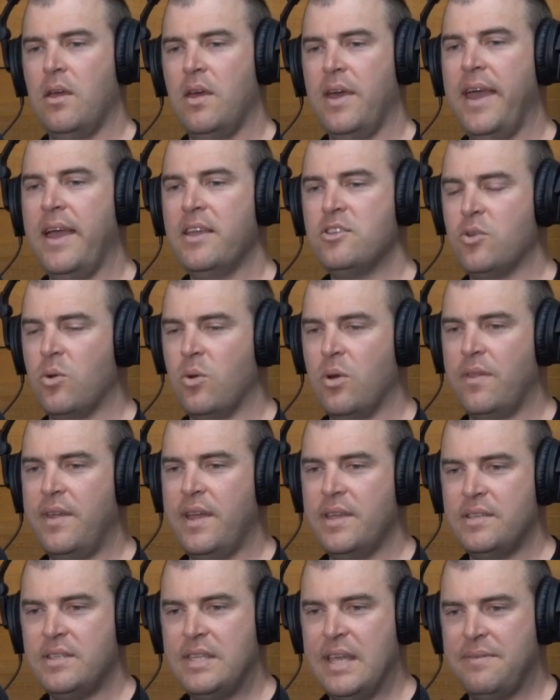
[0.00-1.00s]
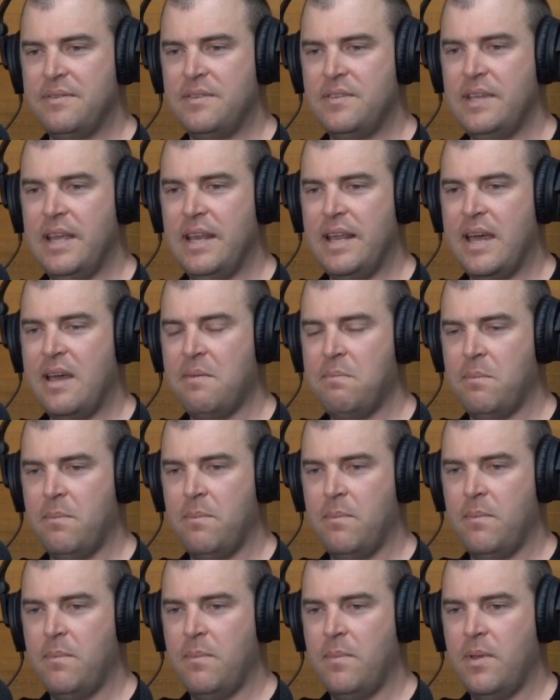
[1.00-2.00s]
has all of that stuff set up
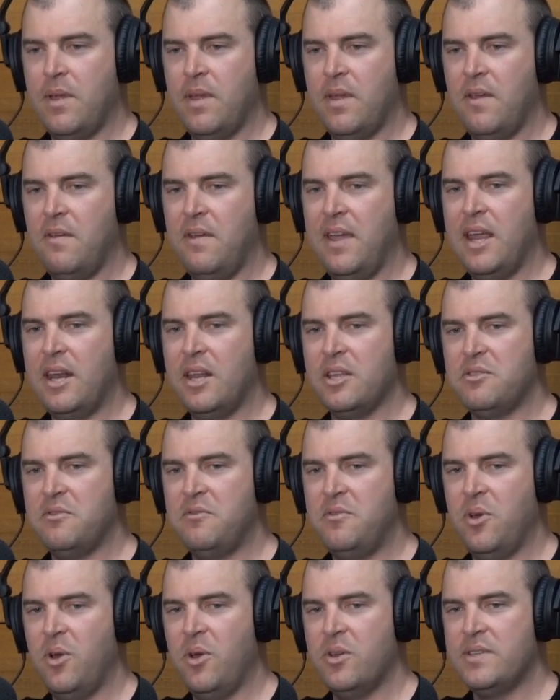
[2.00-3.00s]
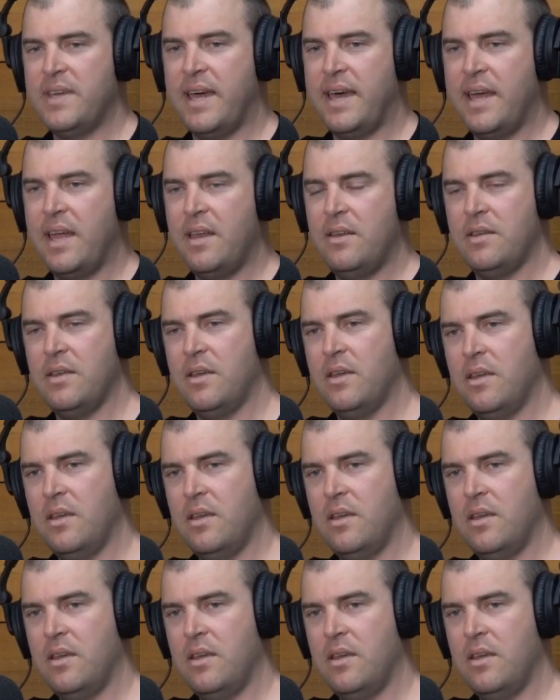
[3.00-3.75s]
and its first hunt,